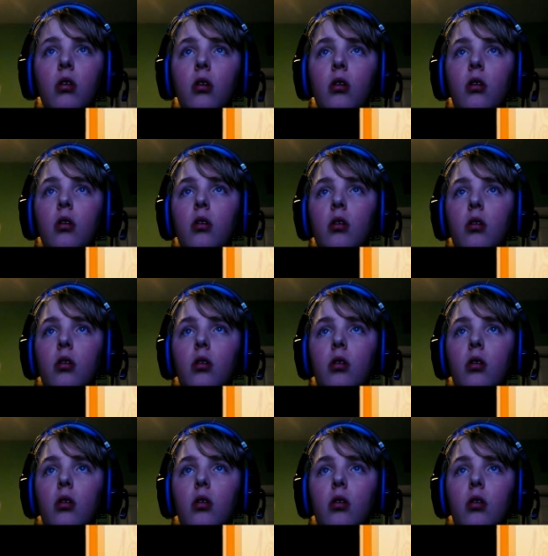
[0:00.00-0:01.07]

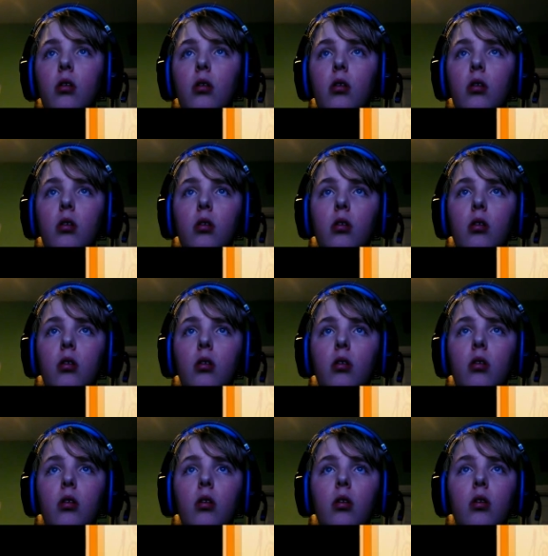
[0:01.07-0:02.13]

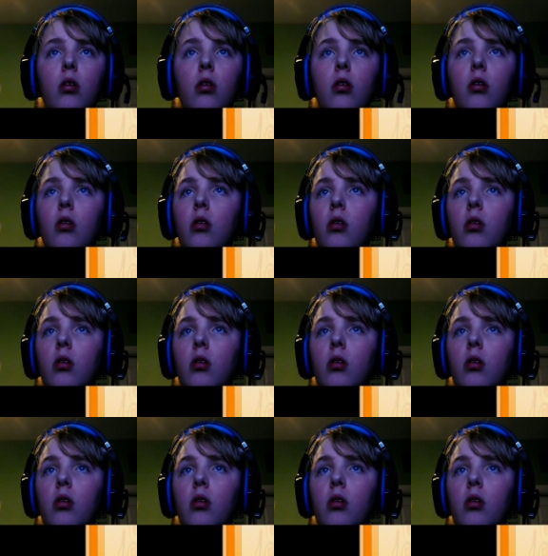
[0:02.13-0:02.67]
Nothing is said.